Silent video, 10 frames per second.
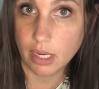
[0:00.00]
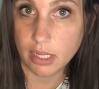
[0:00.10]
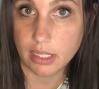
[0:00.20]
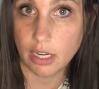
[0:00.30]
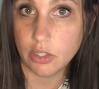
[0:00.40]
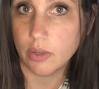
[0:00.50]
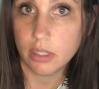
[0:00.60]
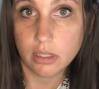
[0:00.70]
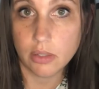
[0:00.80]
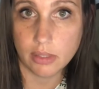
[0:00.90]
It's not due until
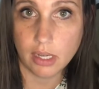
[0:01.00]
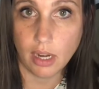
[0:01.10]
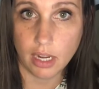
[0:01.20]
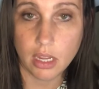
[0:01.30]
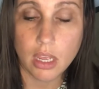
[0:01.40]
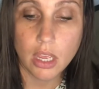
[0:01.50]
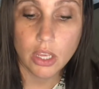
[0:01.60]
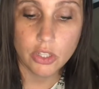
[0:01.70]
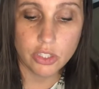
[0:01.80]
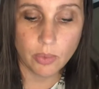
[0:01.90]
Tuesday night,
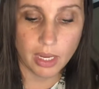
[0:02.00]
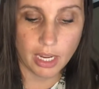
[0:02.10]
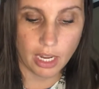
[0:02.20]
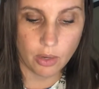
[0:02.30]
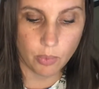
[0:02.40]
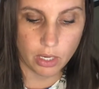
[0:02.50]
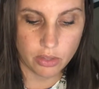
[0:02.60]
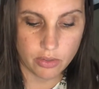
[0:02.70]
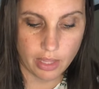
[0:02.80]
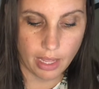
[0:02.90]
so we can kind of work
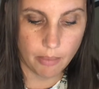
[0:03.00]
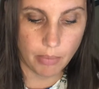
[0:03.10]
through that.